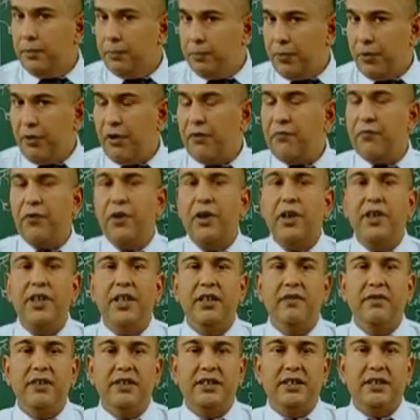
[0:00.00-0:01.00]
Peripheral
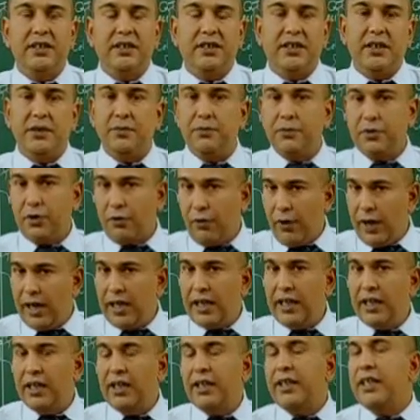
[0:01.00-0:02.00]
nervous system,
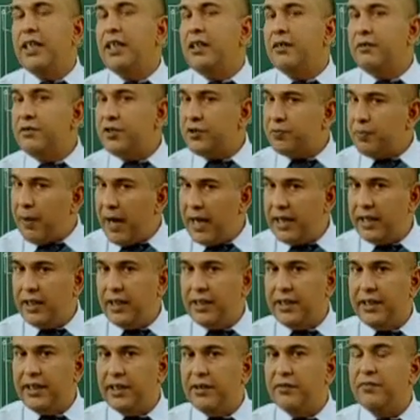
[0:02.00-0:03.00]
cranial nerve,
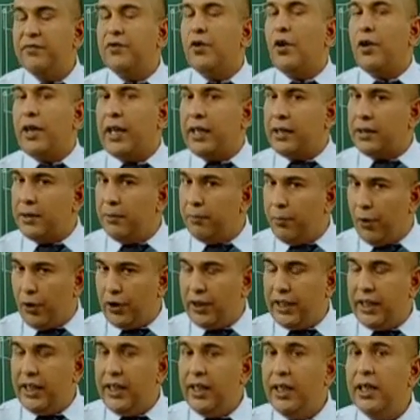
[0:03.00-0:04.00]
spinal nerve, connect the
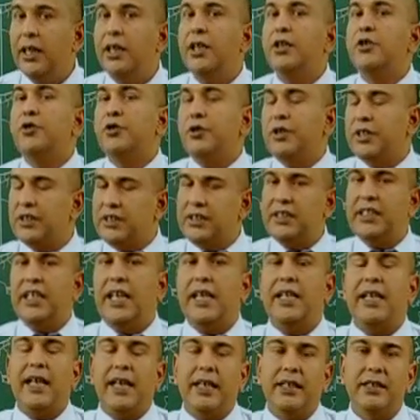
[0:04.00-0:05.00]
body to the
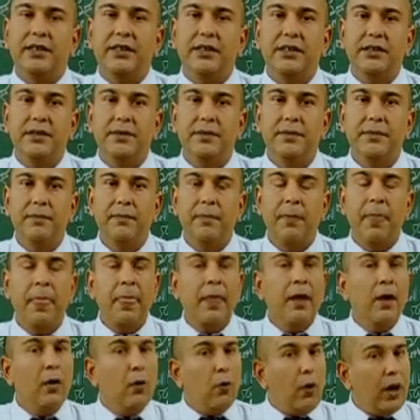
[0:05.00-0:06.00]
CNS.
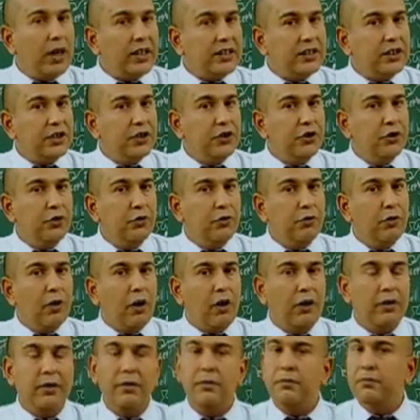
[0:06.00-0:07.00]
What is a
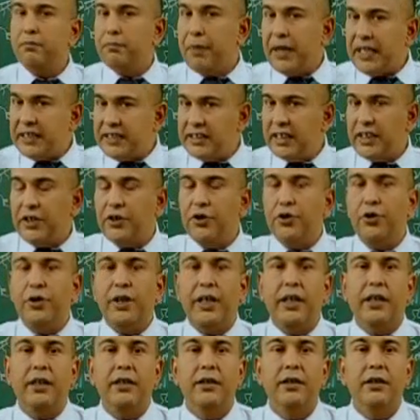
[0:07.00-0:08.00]
neuron? Basic
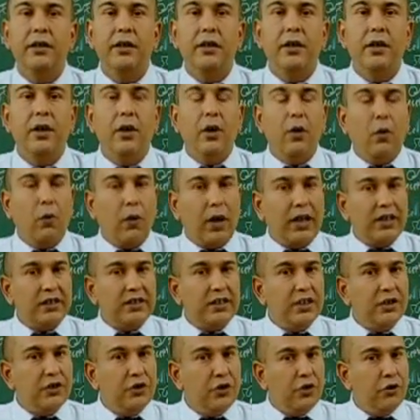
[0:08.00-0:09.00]
unit. What does
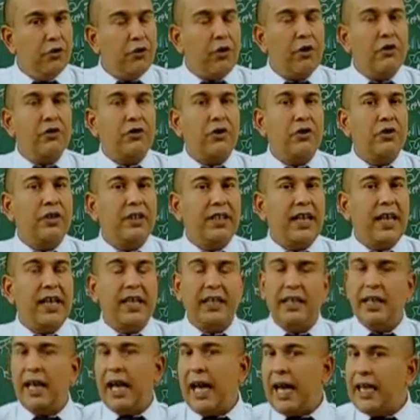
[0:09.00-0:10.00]
the neuron
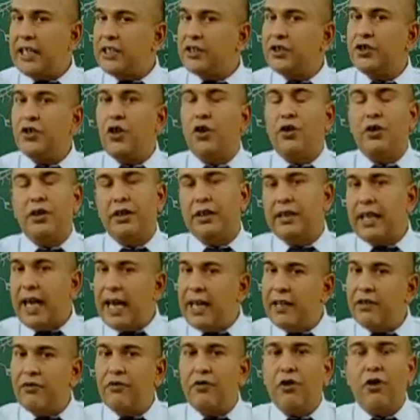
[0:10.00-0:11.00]
contain? Axon,
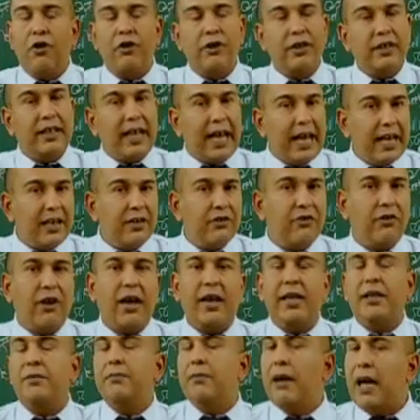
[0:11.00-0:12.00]
dendron,
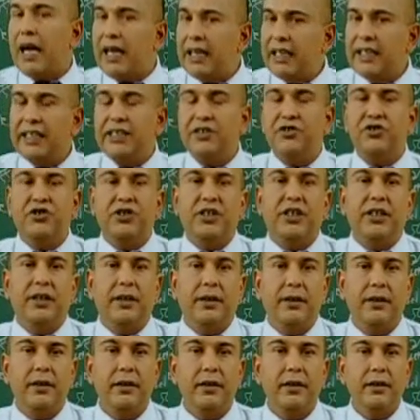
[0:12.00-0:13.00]
dendrite, myelin
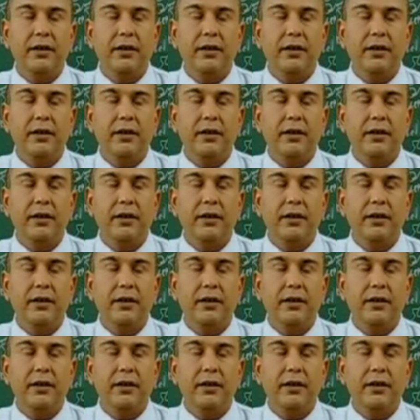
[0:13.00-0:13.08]
sheath.